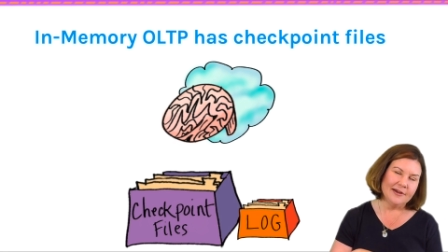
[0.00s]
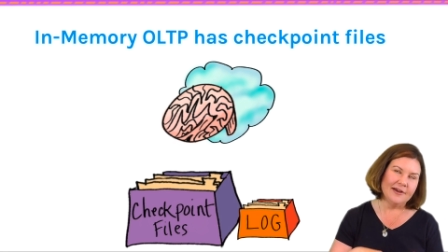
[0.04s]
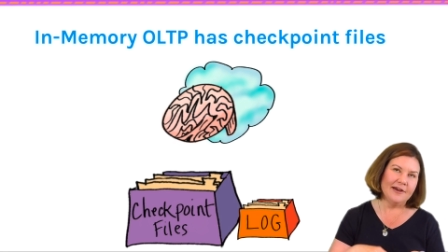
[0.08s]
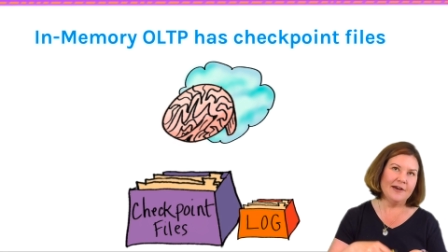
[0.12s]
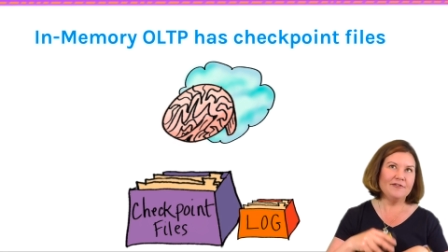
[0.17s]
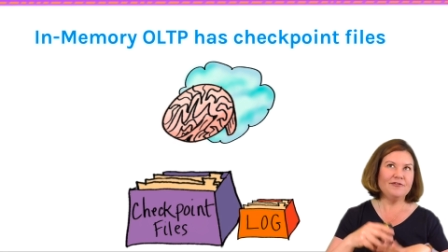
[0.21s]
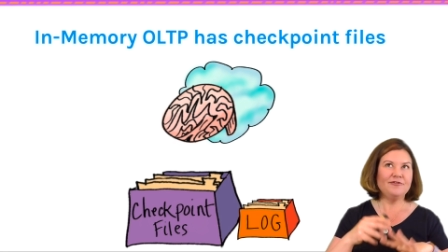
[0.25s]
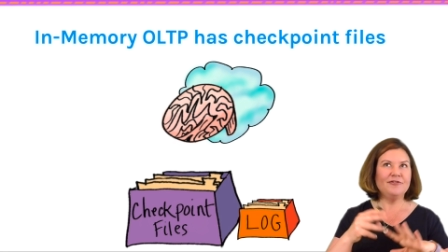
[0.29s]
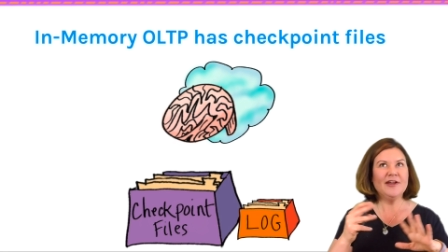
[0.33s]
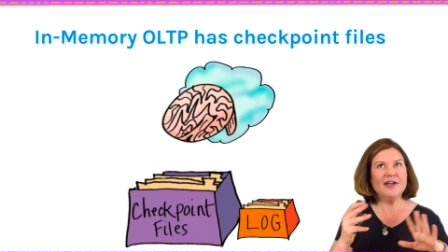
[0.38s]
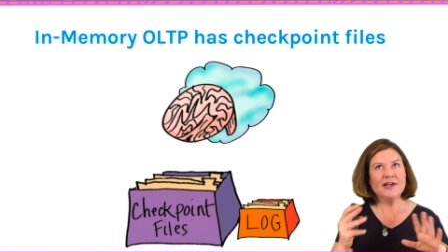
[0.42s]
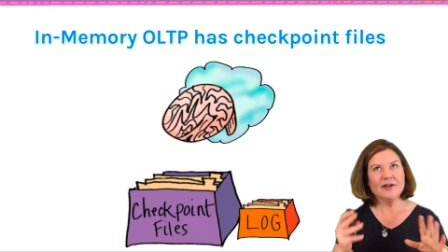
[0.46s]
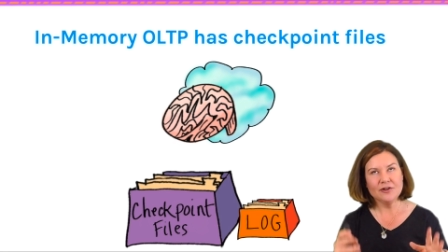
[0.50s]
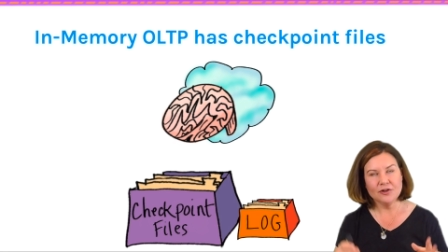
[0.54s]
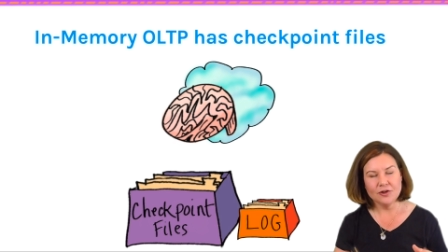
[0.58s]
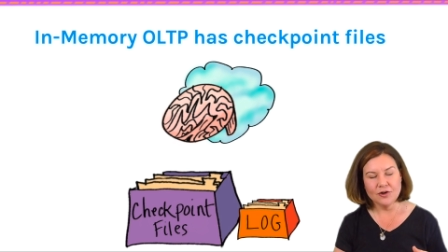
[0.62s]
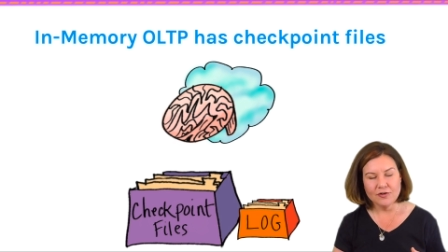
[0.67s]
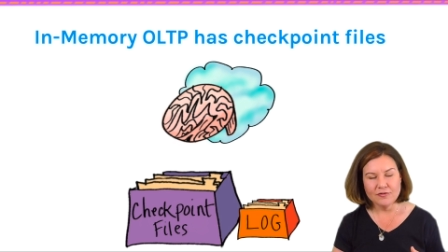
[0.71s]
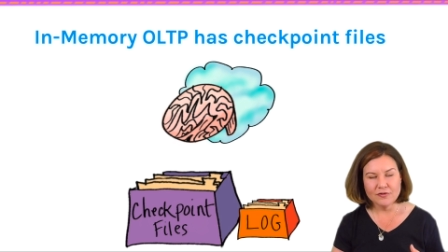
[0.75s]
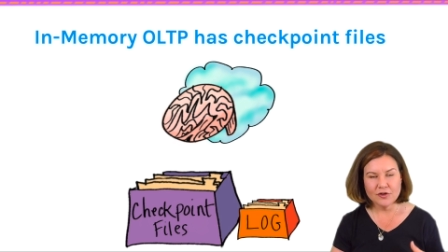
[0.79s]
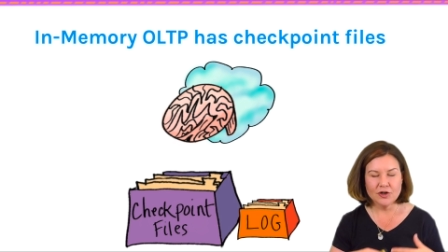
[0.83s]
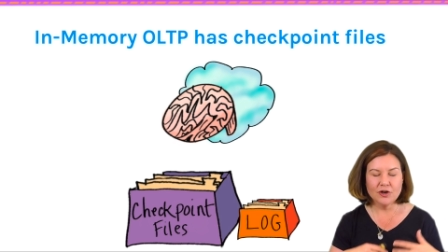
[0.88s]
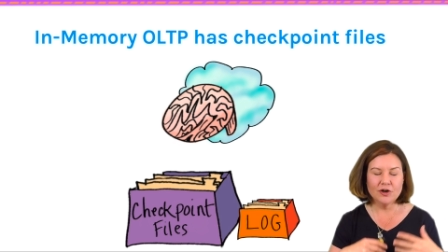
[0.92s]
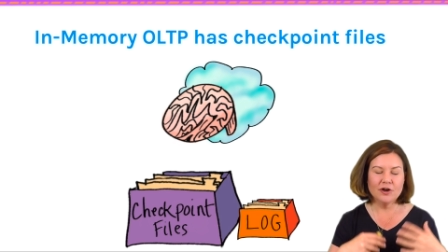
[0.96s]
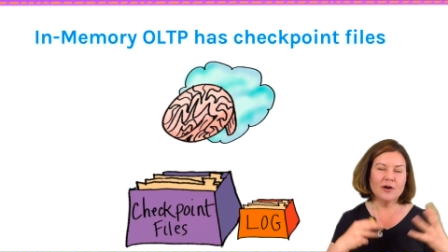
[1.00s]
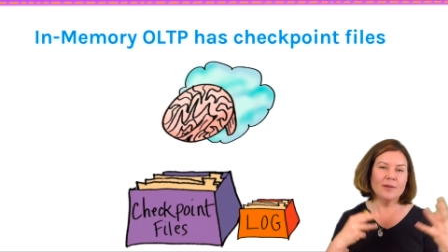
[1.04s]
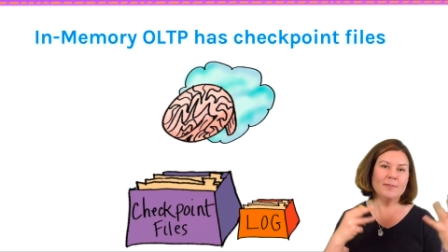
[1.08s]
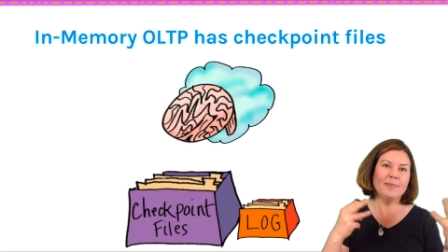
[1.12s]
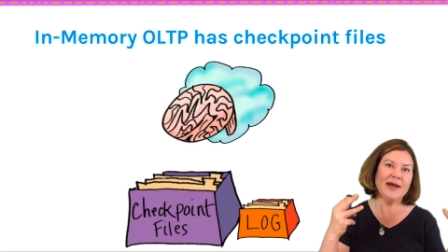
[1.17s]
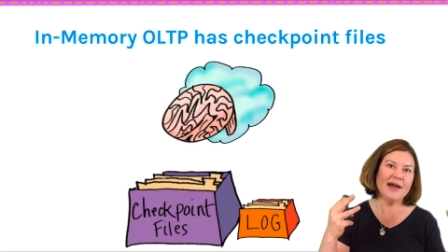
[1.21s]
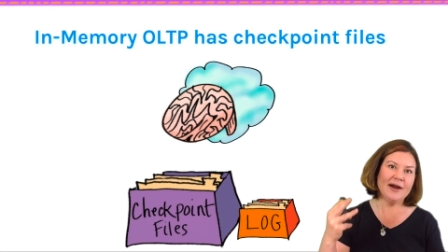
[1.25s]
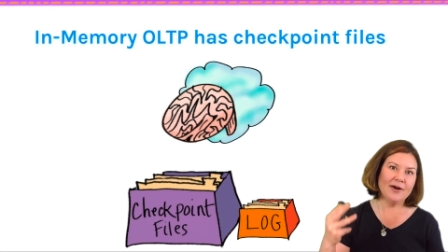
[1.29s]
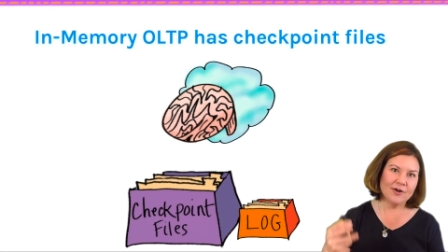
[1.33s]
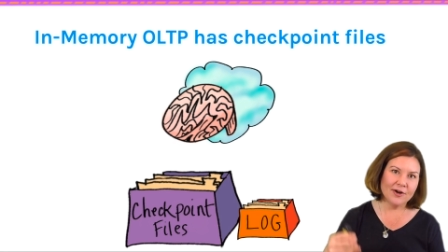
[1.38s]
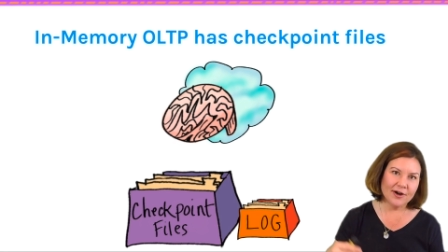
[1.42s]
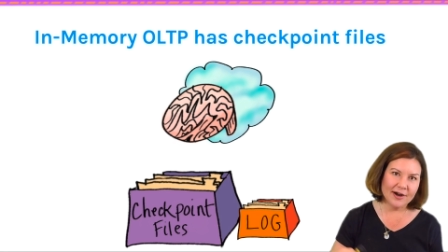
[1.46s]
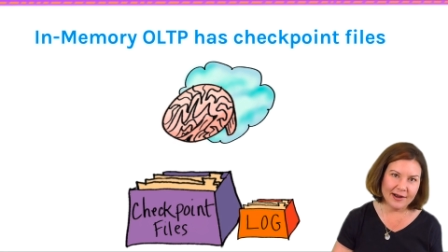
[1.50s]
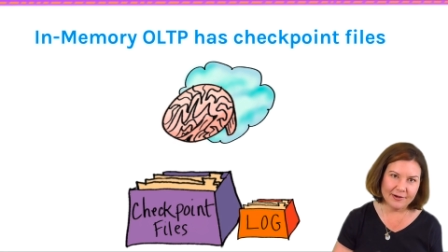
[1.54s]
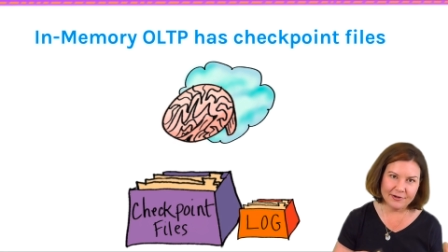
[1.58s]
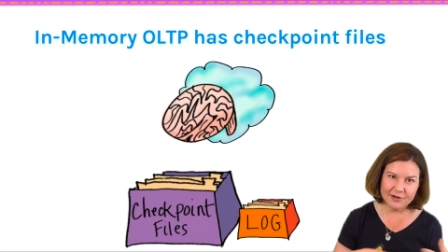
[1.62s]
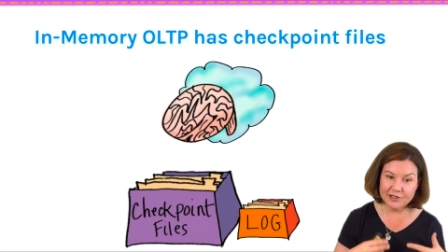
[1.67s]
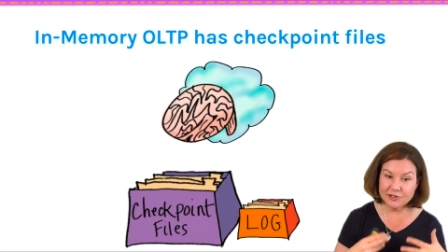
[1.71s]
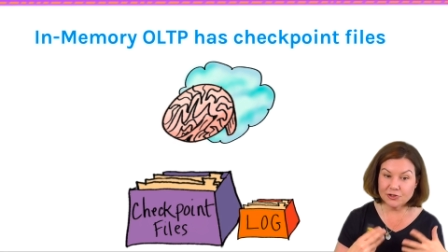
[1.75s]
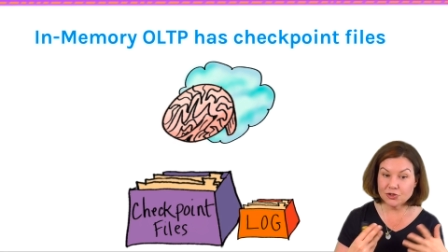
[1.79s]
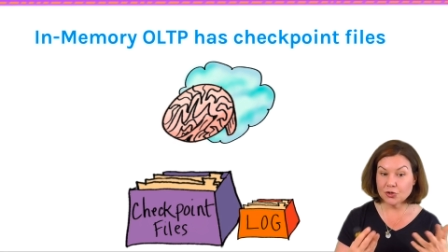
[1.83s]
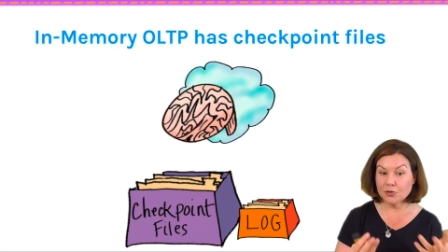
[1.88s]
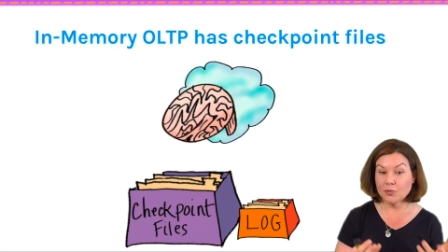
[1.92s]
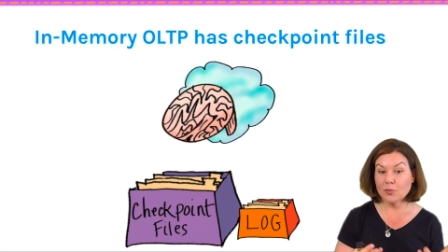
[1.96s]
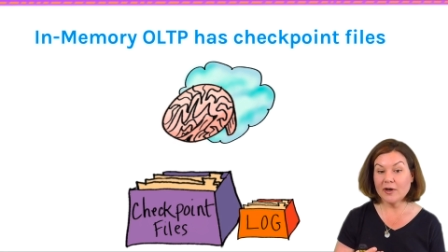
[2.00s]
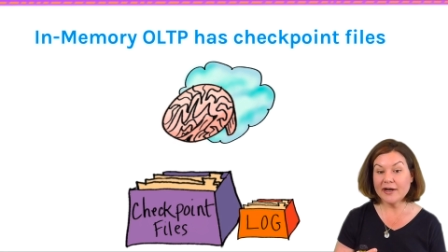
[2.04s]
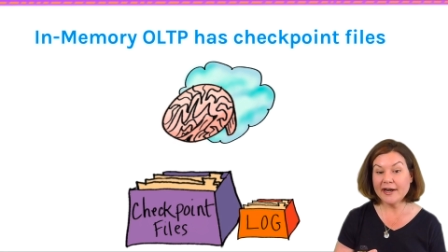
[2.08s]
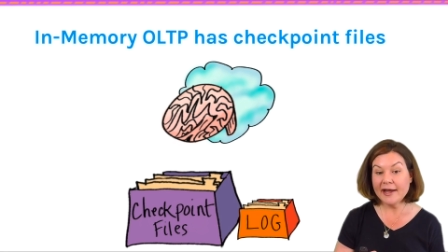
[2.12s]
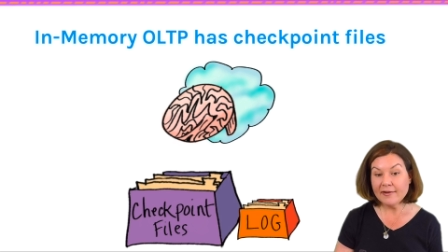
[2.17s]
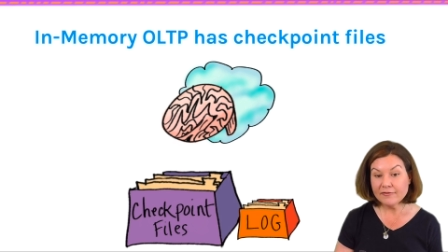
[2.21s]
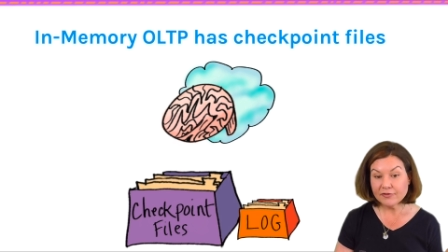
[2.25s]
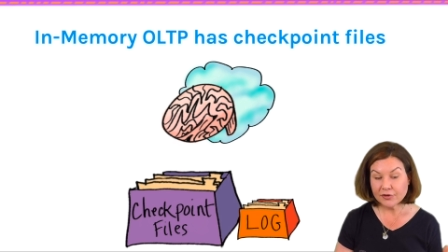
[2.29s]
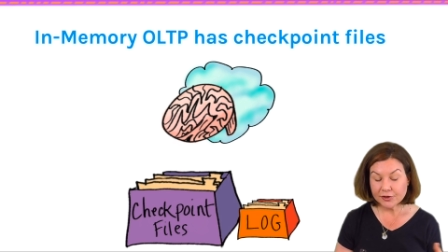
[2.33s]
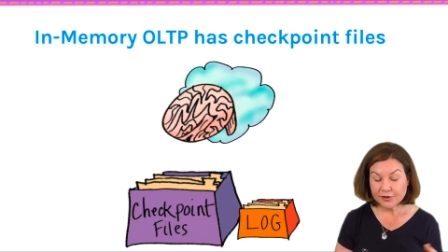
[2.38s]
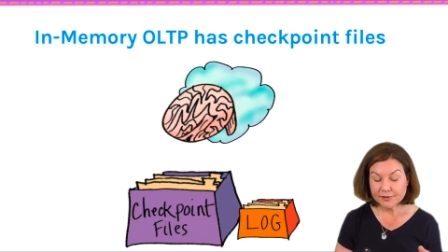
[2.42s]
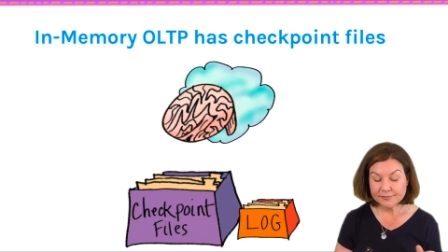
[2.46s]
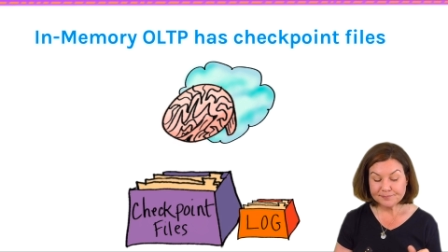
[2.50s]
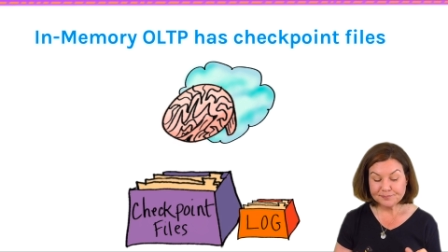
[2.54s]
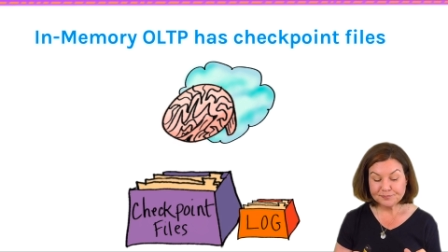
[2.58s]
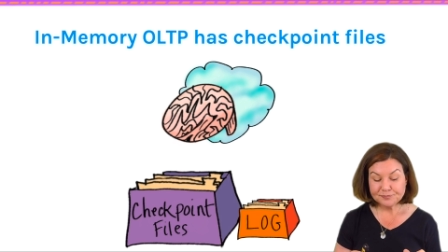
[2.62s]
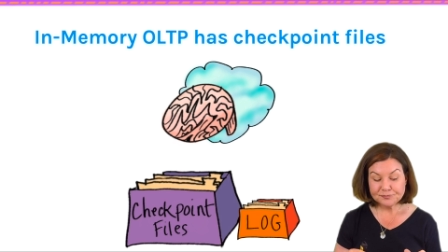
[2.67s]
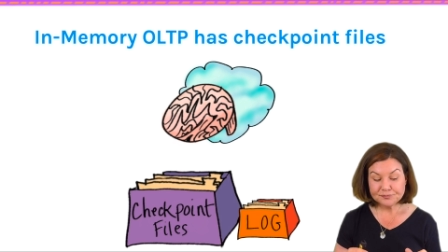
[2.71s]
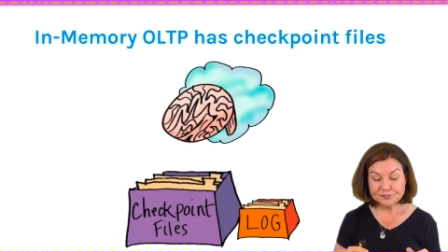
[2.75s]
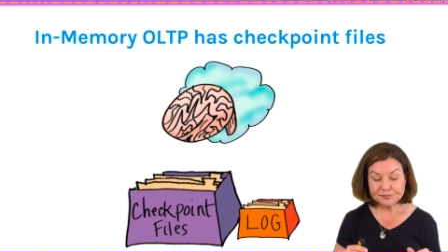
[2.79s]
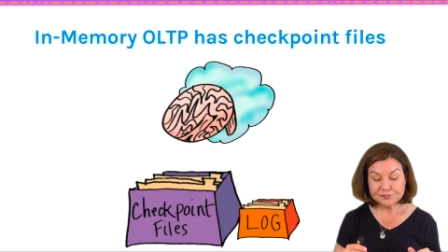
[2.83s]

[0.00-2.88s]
a failover or a power outage or whatever,